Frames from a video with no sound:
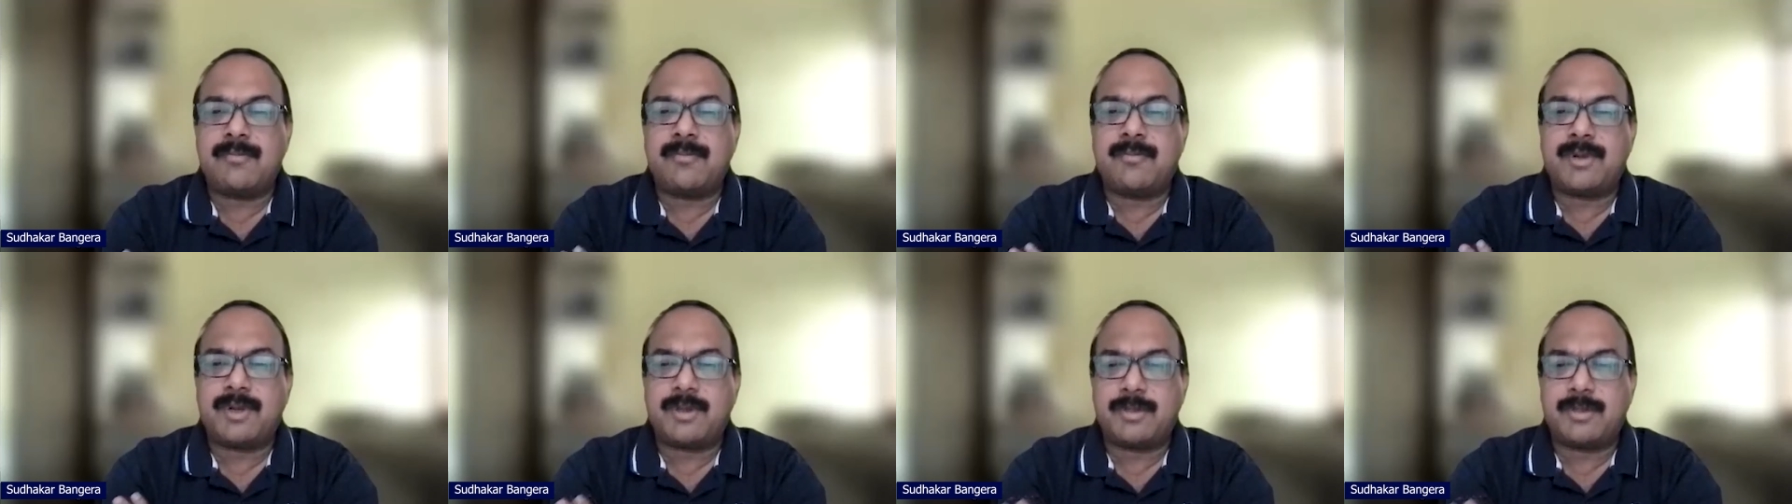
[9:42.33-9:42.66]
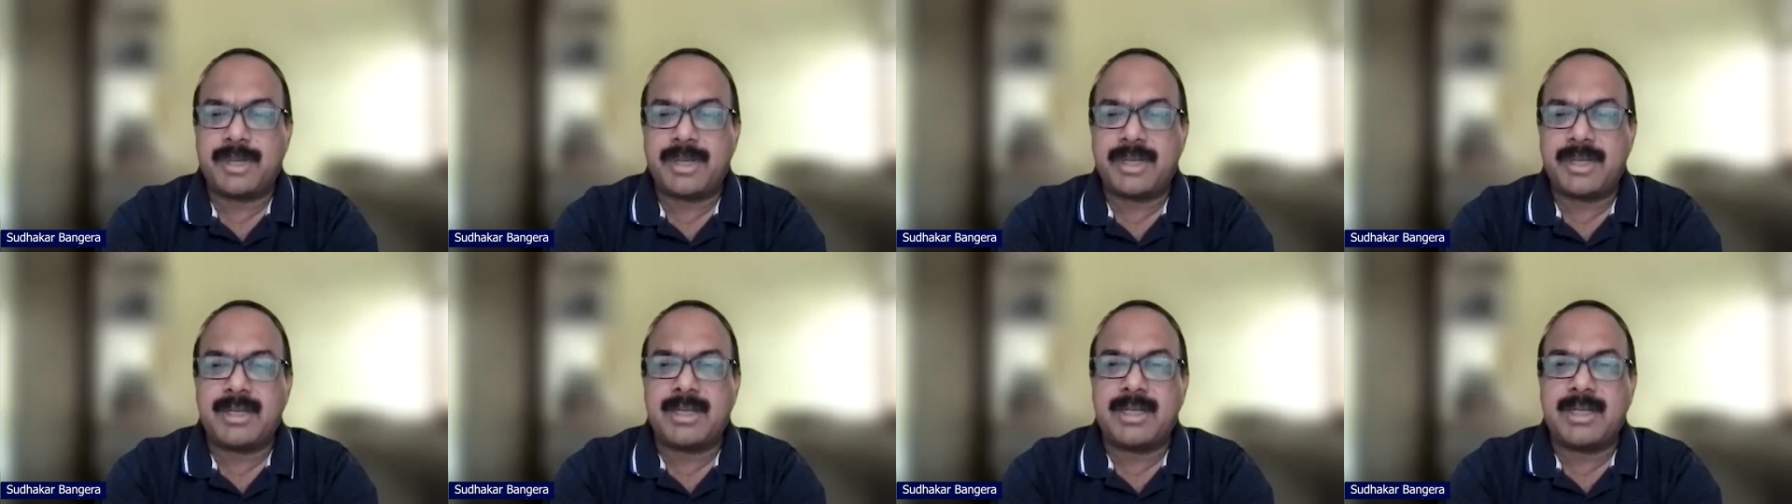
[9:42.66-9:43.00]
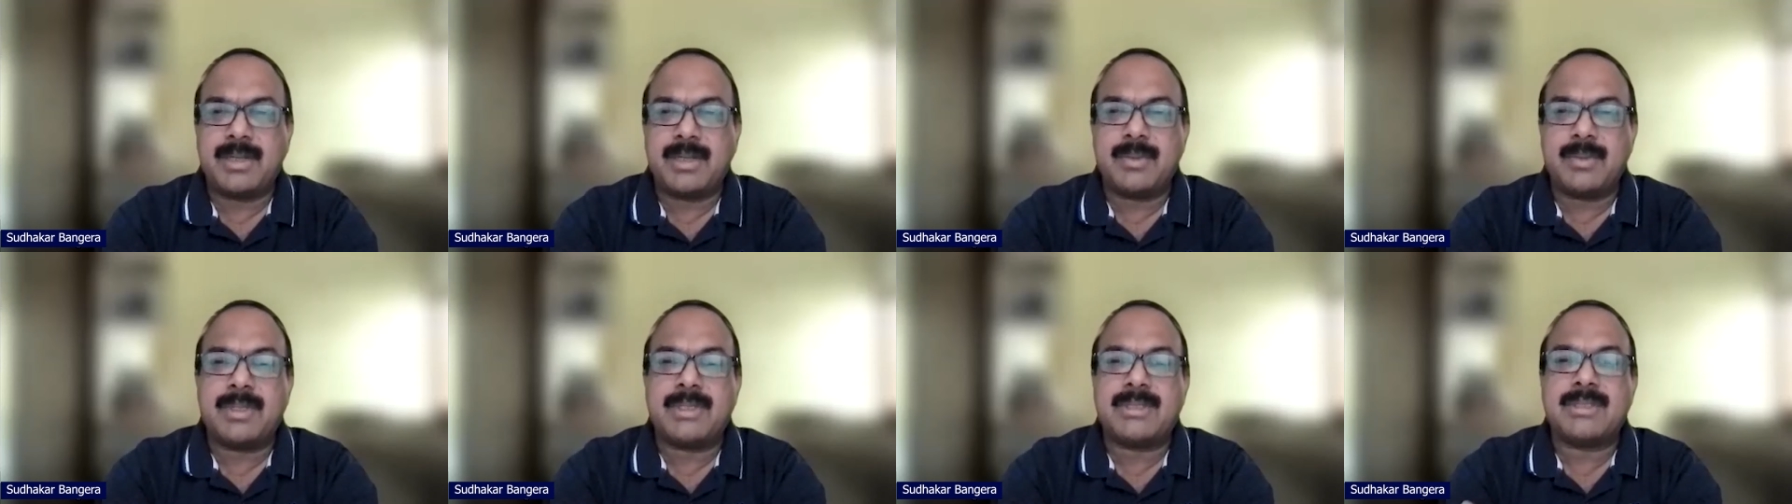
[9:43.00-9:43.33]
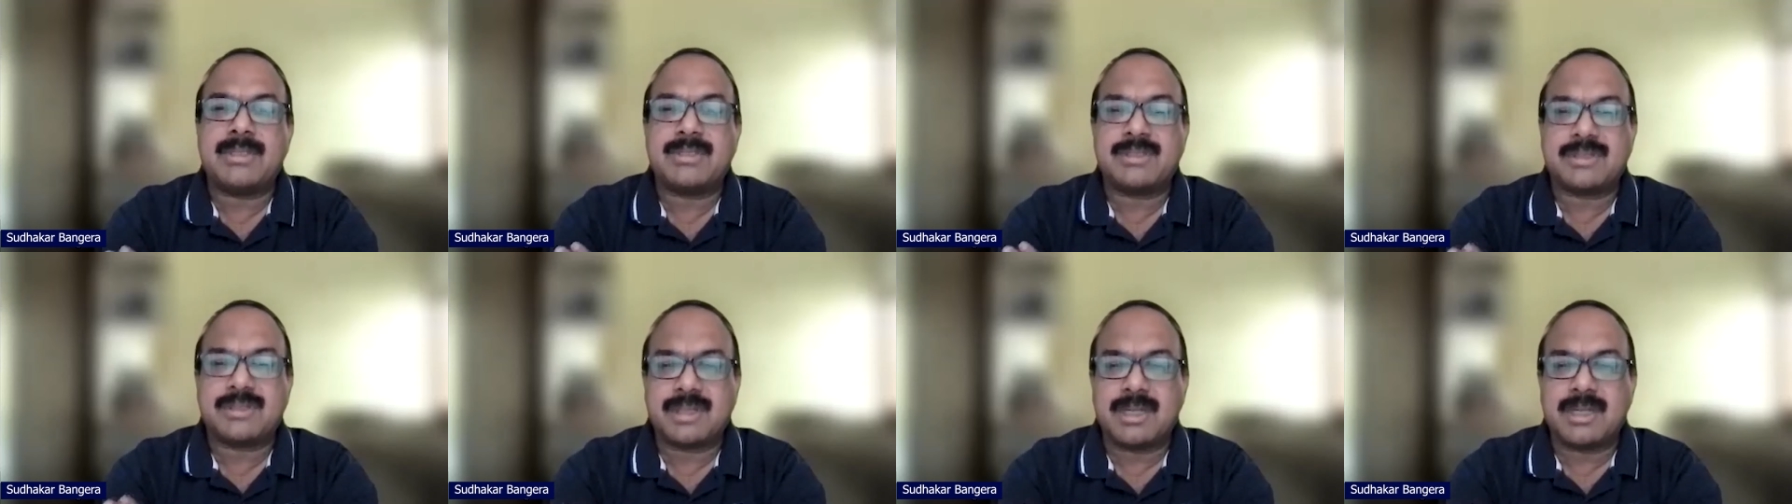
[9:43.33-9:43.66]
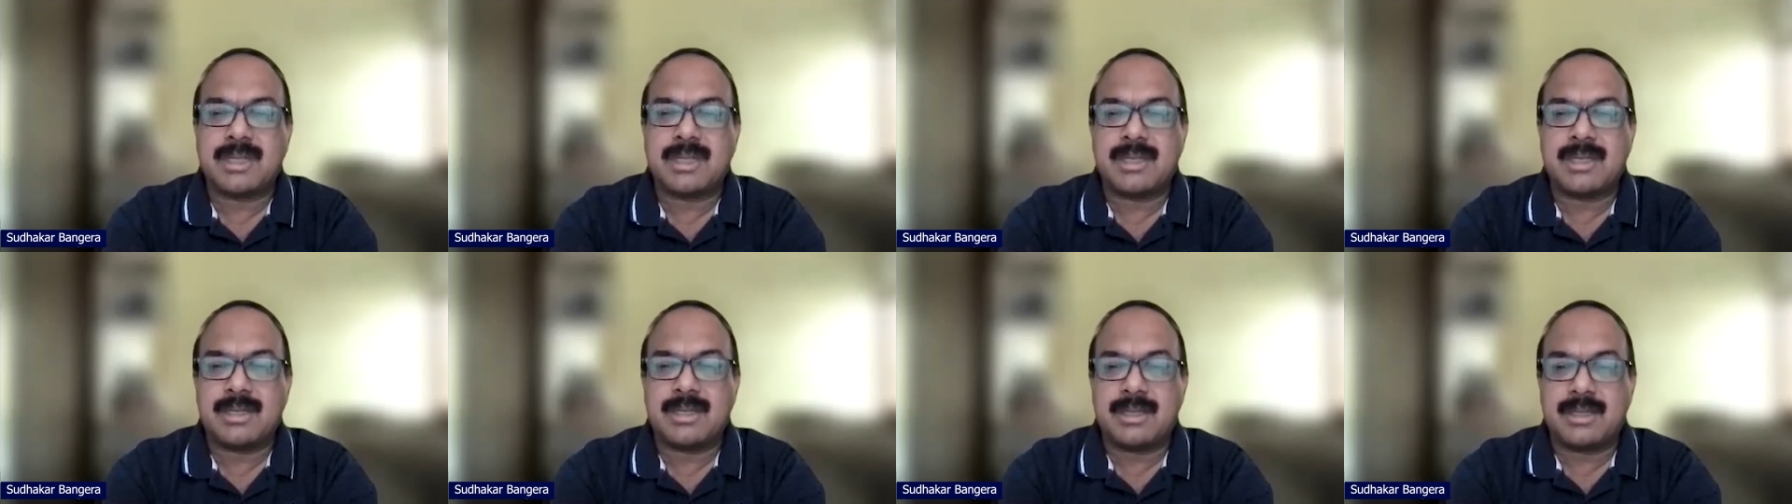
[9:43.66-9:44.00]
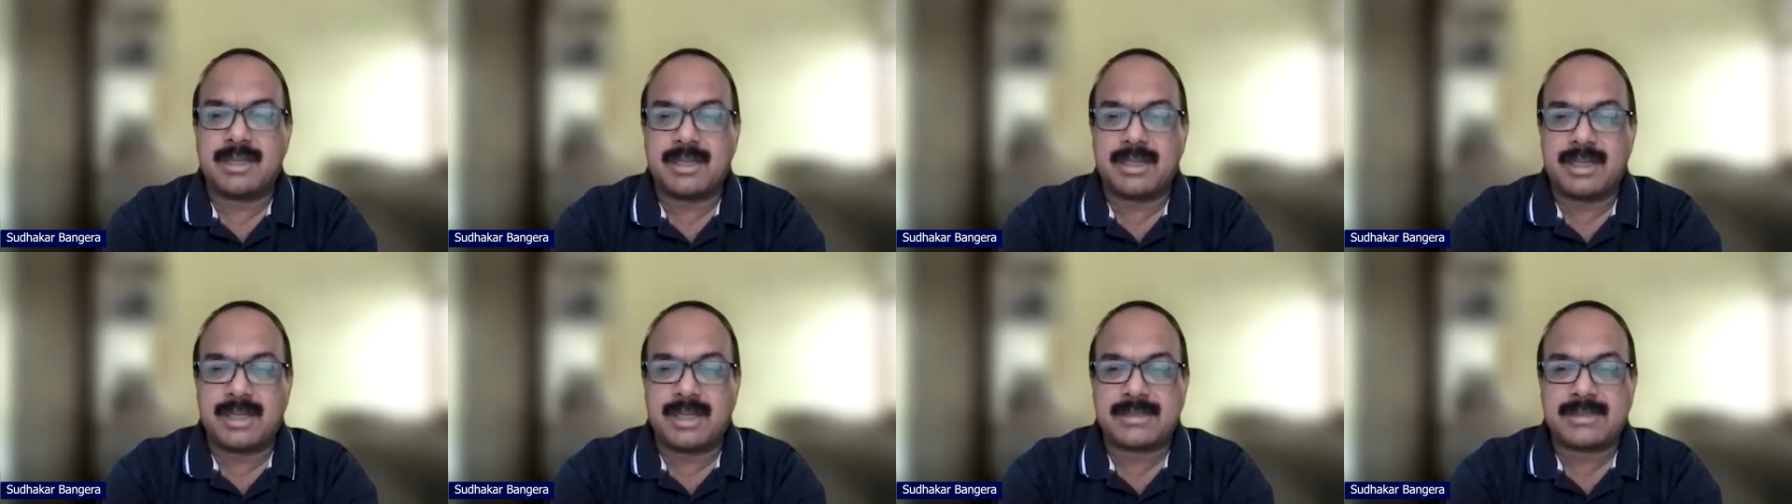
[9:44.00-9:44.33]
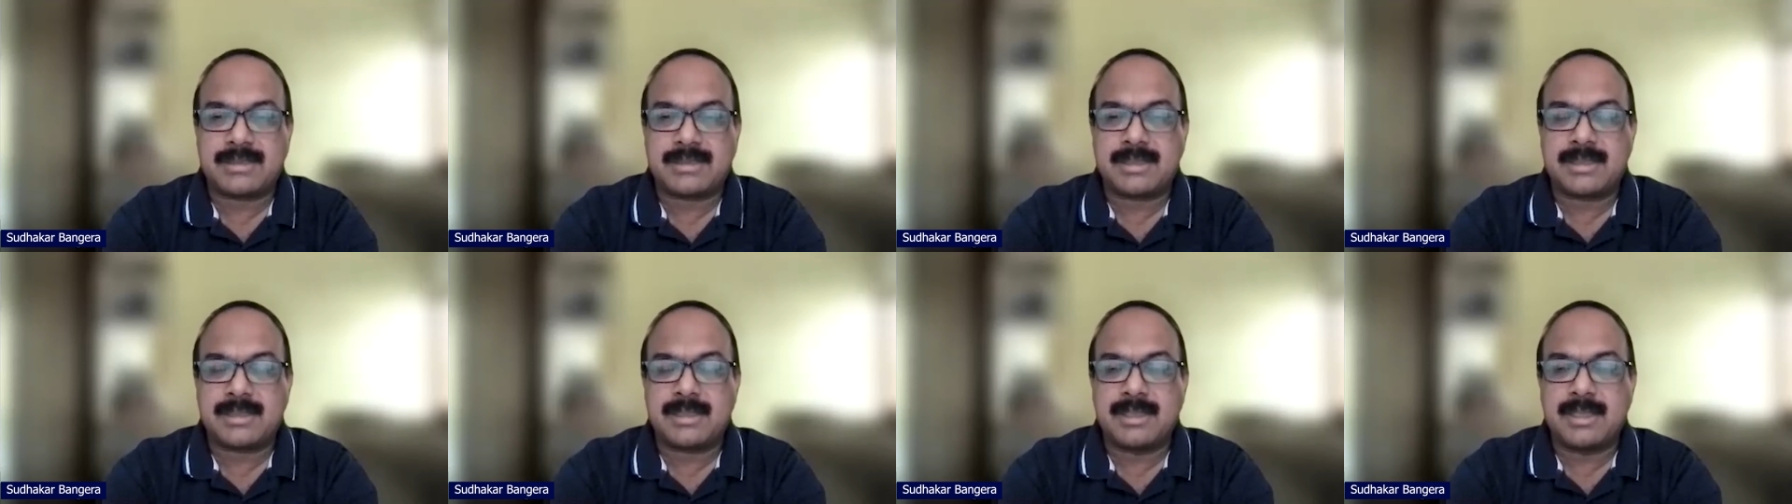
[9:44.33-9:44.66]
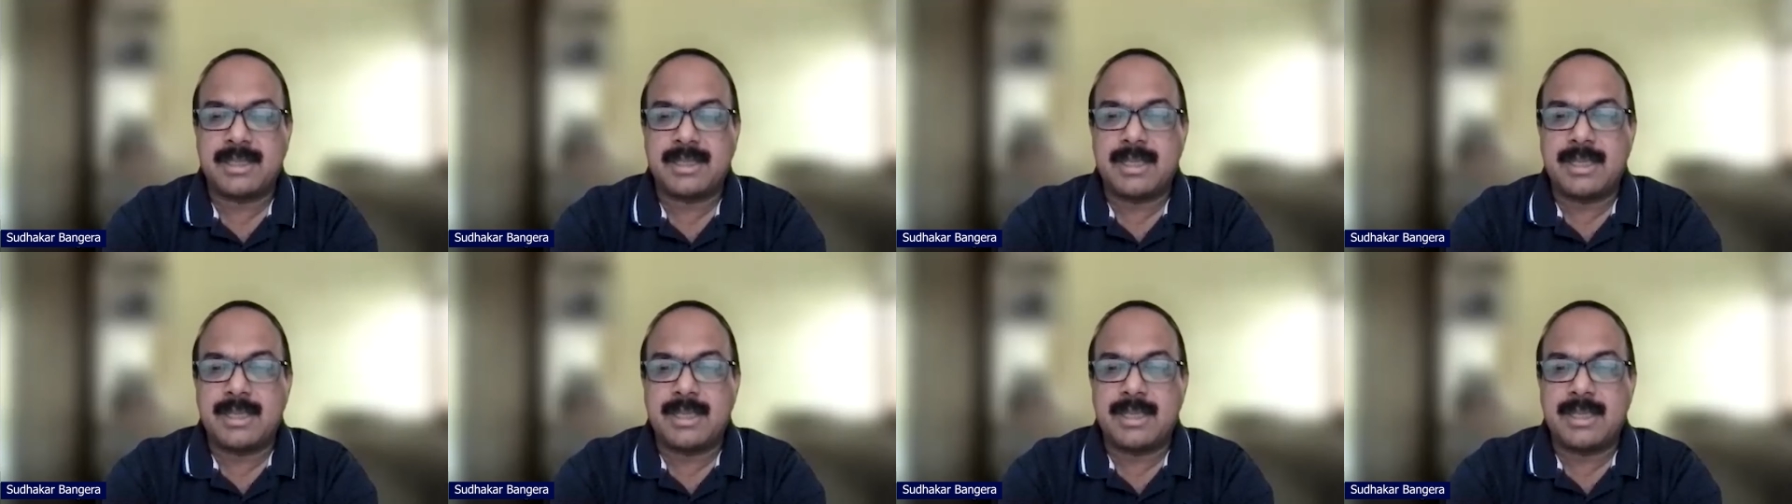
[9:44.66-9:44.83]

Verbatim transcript: for a medical device, is still uh, lesser.